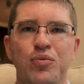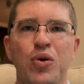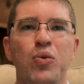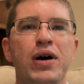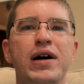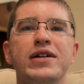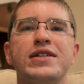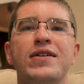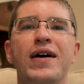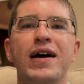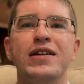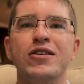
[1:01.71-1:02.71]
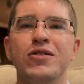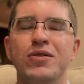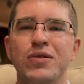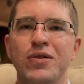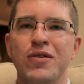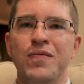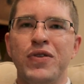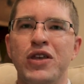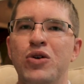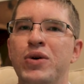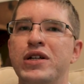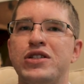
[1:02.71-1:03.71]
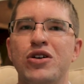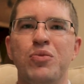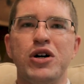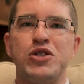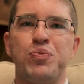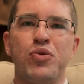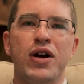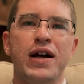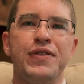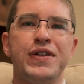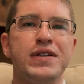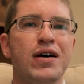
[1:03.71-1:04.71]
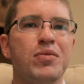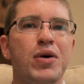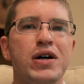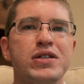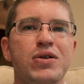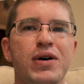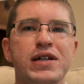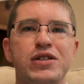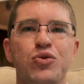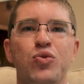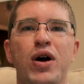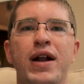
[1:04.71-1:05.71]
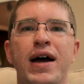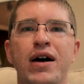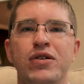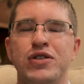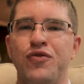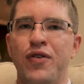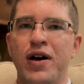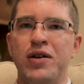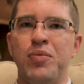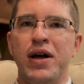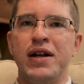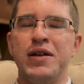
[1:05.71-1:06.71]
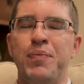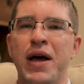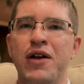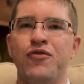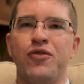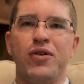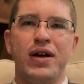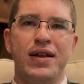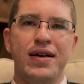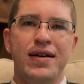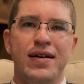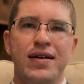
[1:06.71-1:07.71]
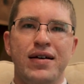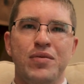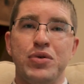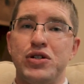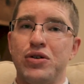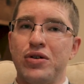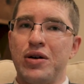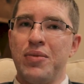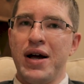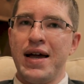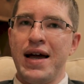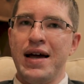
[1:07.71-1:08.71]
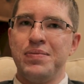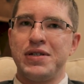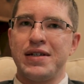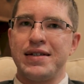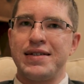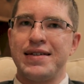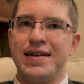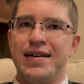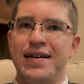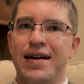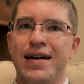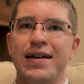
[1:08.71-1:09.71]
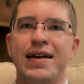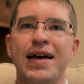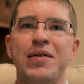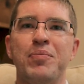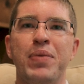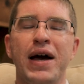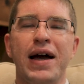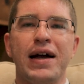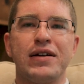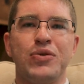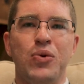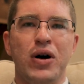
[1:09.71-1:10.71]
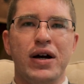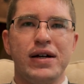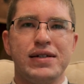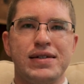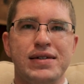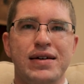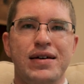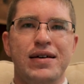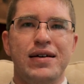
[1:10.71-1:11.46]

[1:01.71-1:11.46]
But what else could I do? You eat so much bread that Don Bosco has to run out to find money to pay for it. But during my absence, I came back twice.